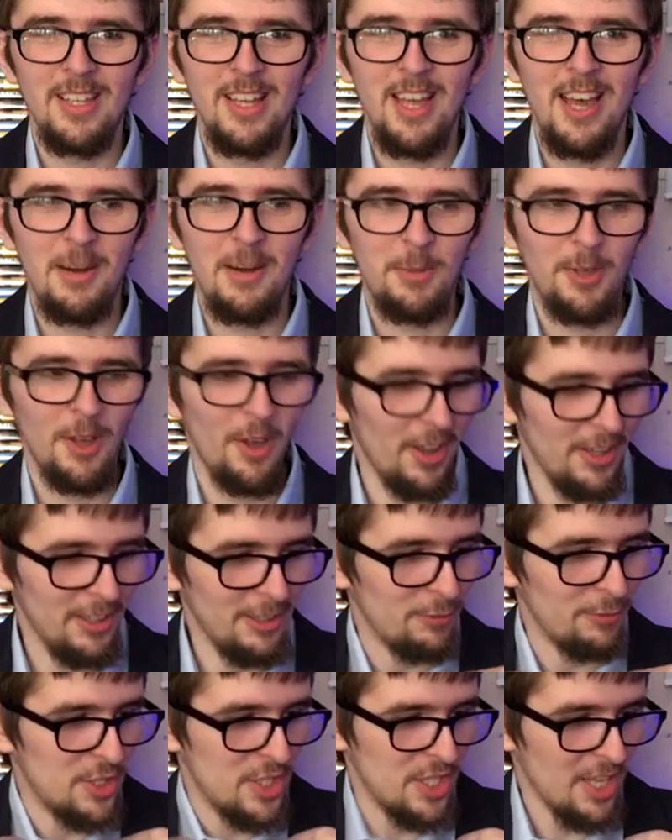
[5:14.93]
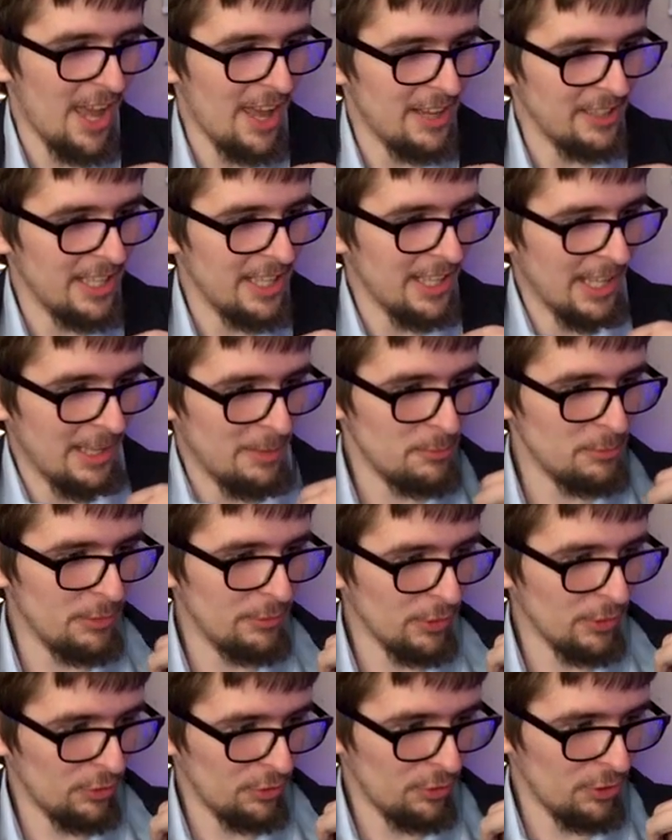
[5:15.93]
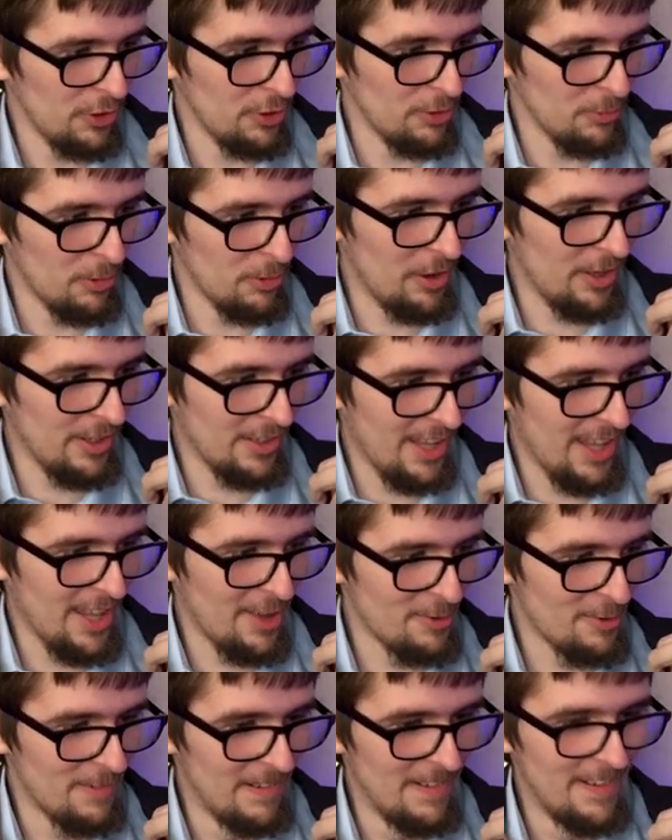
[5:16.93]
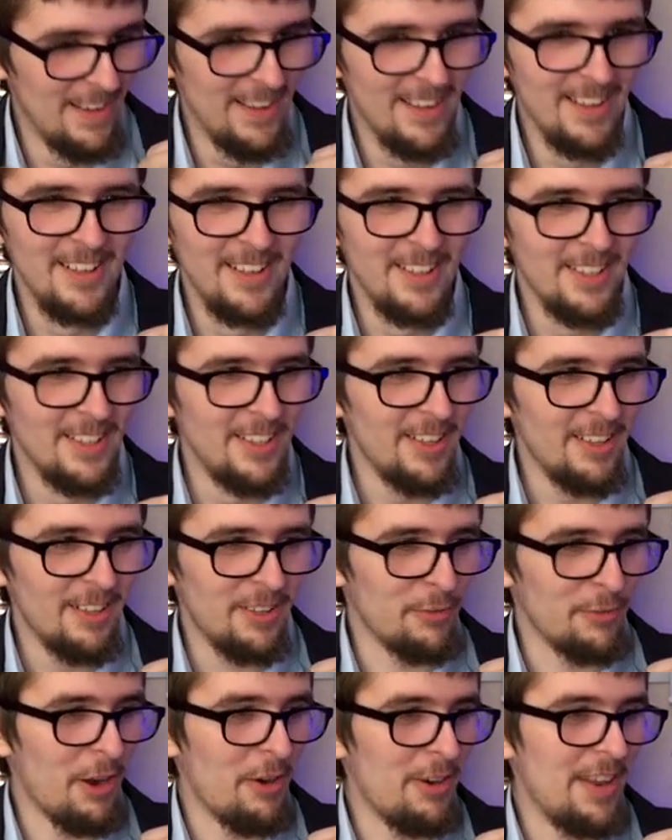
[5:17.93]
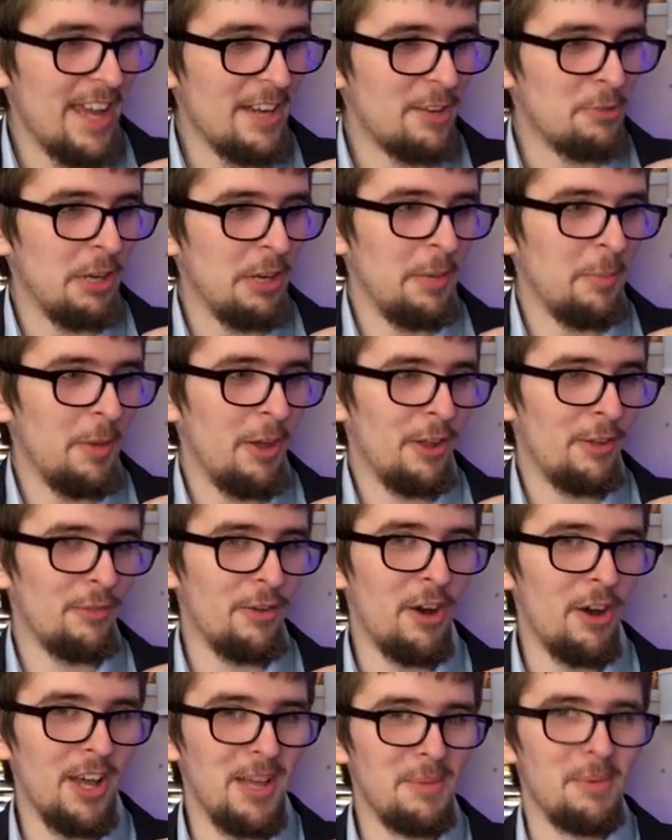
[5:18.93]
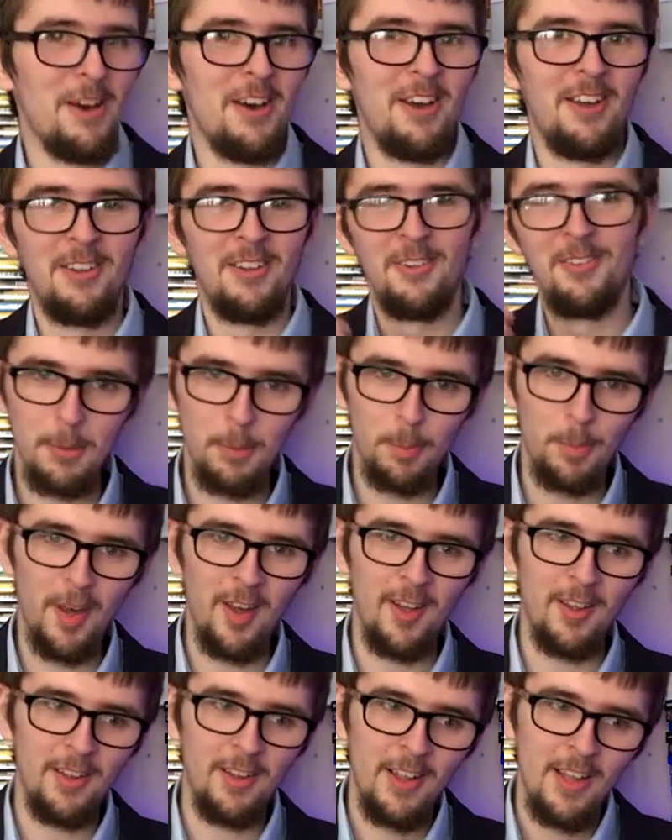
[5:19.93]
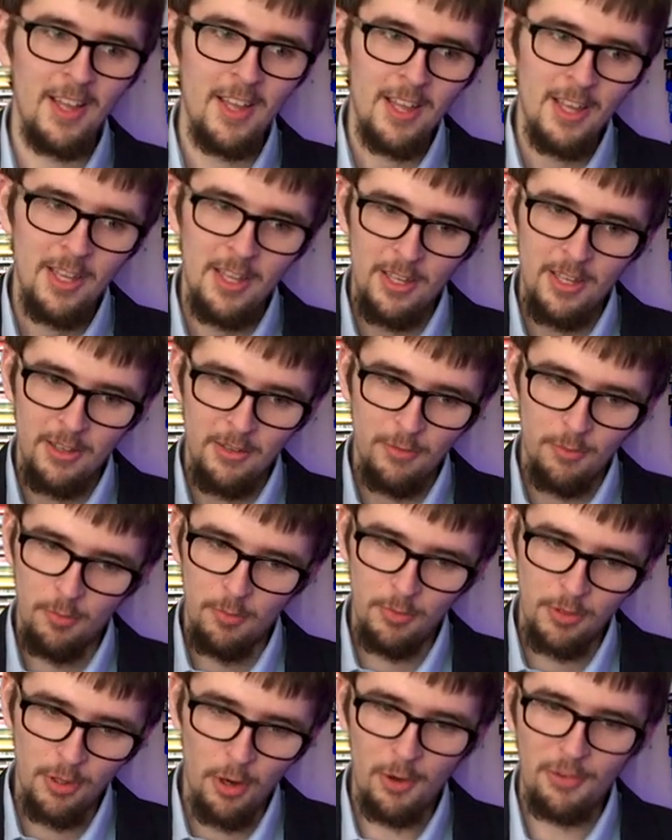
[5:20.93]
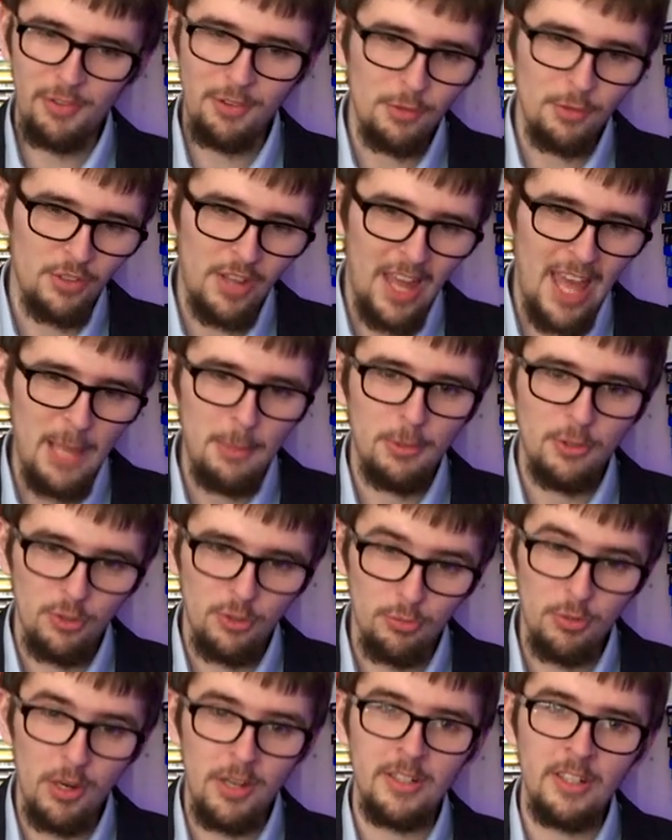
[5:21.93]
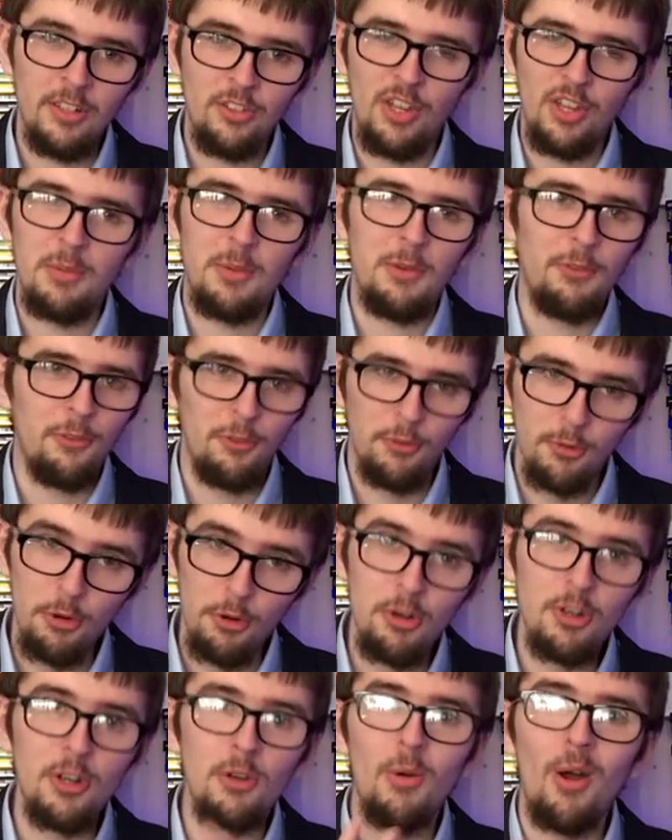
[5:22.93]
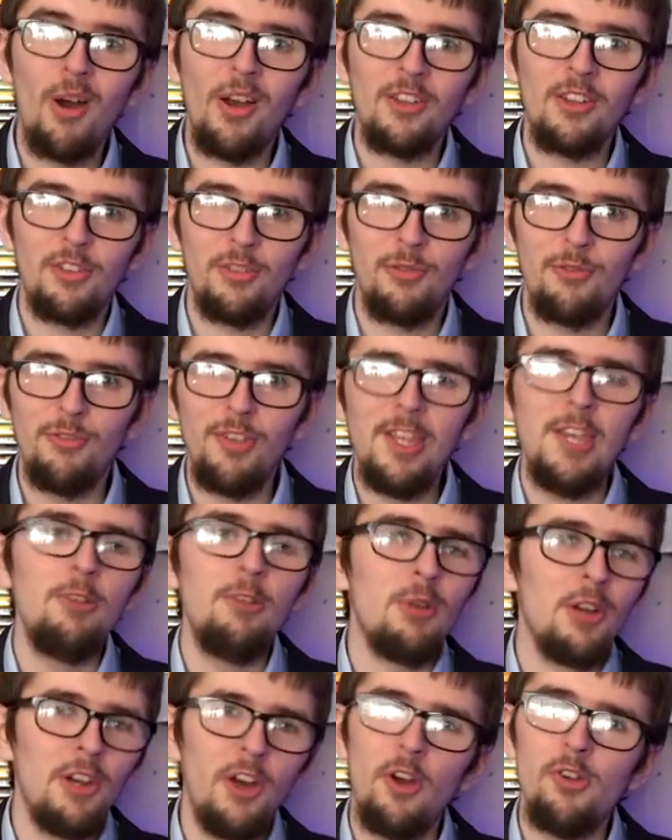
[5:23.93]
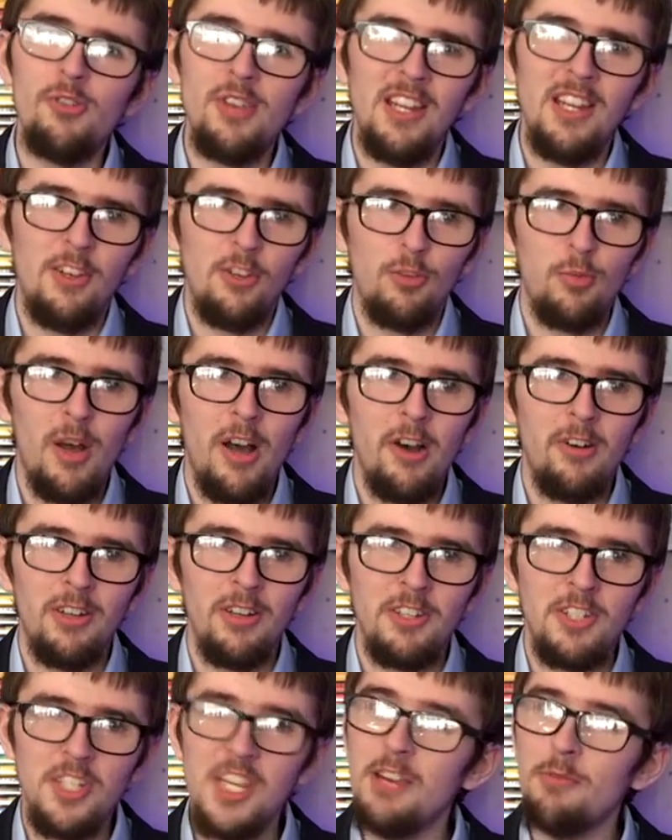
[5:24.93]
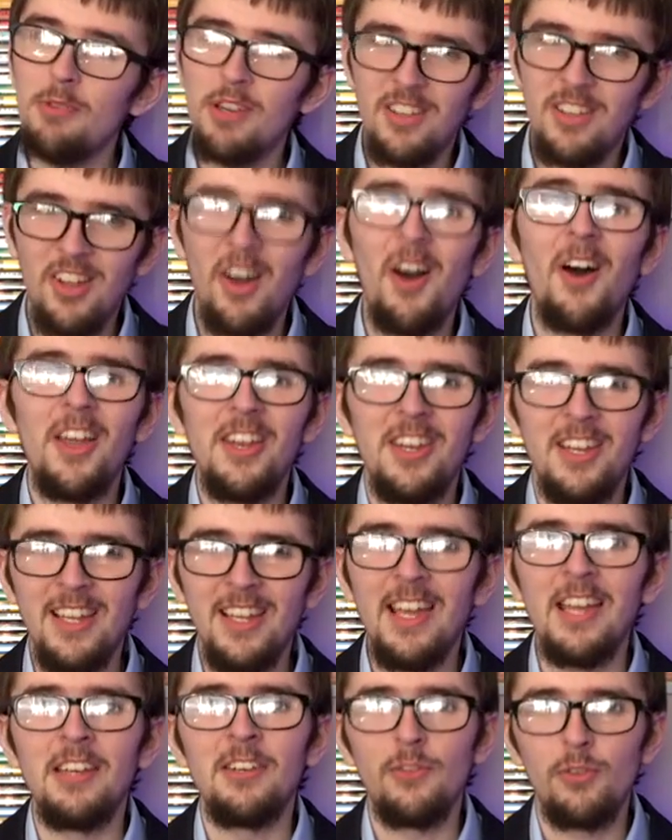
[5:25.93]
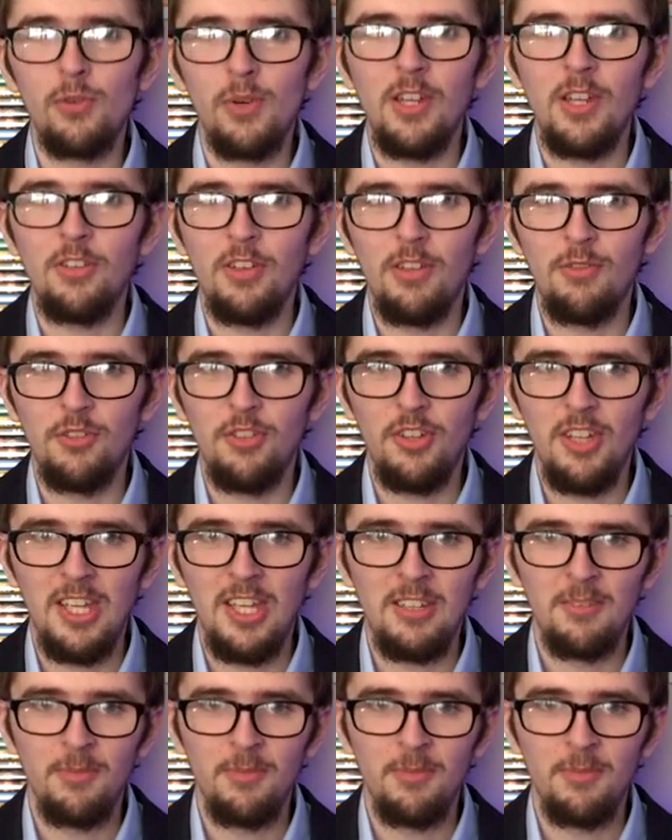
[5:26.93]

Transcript: And I'm kind of channeling him with the suit right now. It's a very Ed Greenberg vibe. But Dorothy was able to run the cinema through the rise of View and Odeon as well, and she retired at the end of 2017.